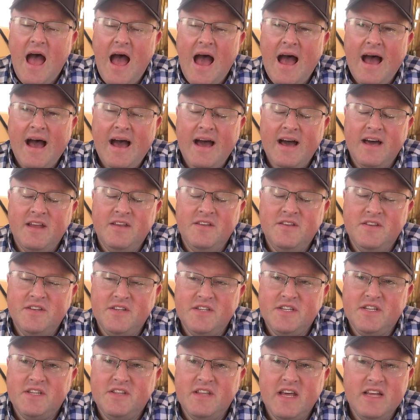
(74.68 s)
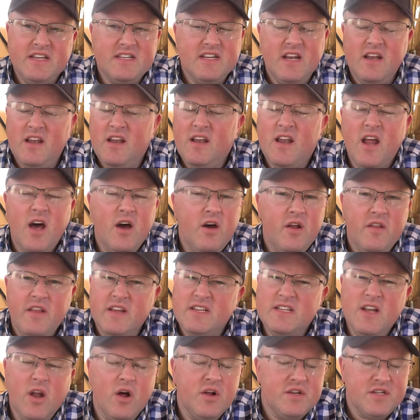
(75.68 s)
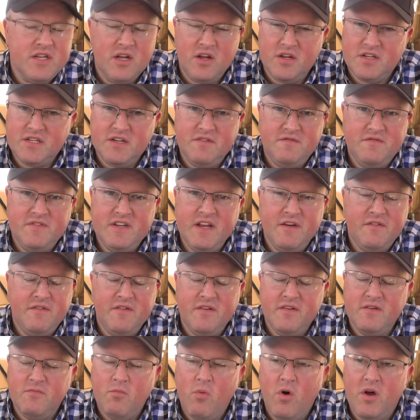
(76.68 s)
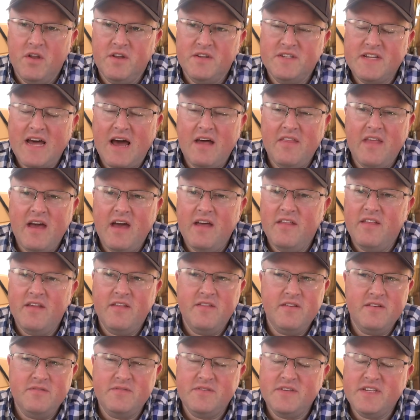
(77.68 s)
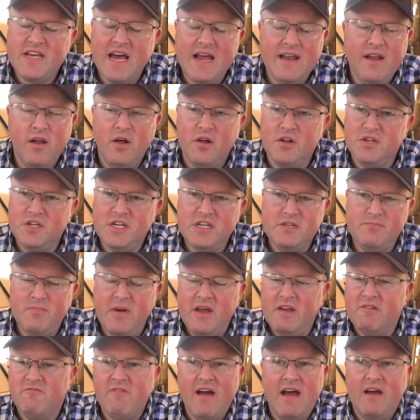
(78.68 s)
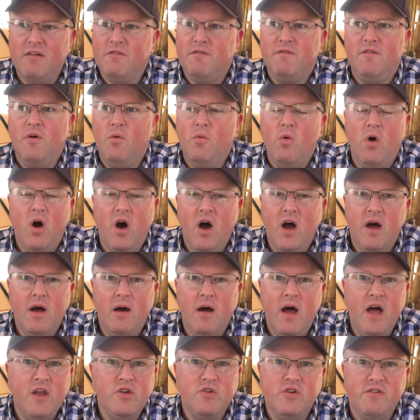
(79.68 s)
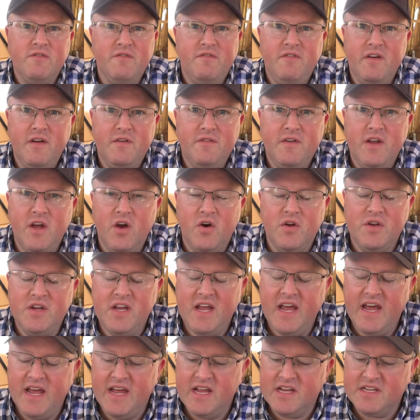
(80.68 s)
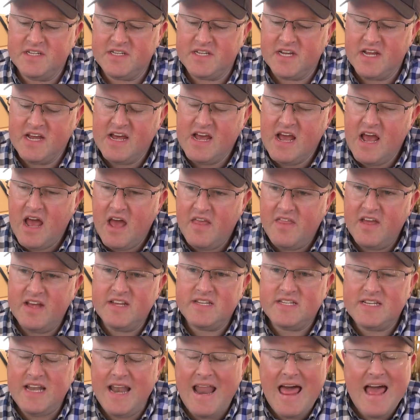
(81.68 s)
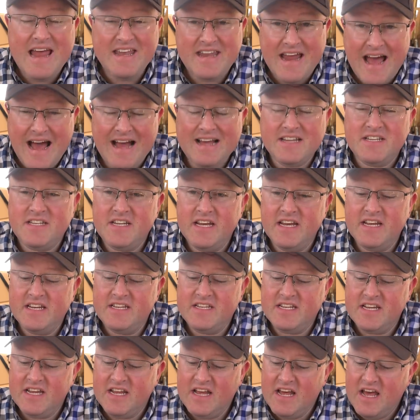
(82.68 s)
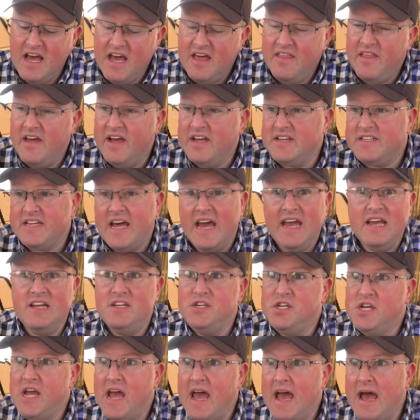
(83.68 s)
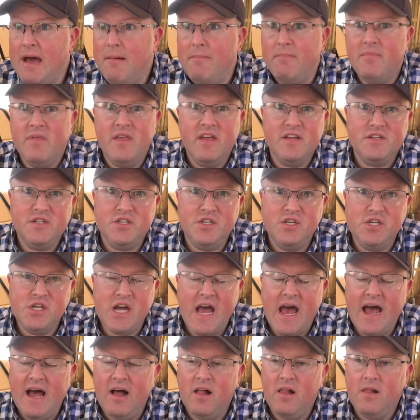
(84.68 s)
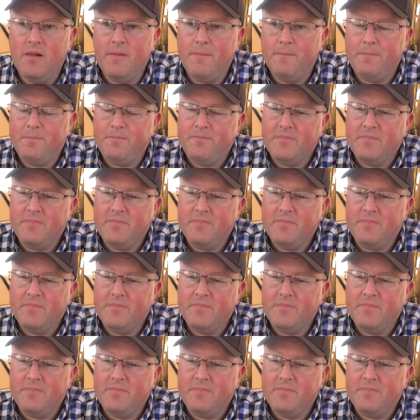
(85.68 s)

and there's a lo there's lots and lots of different ones out there. The technology's been around for what 150 odd years. There's lead acid, there's AGM, there's gel.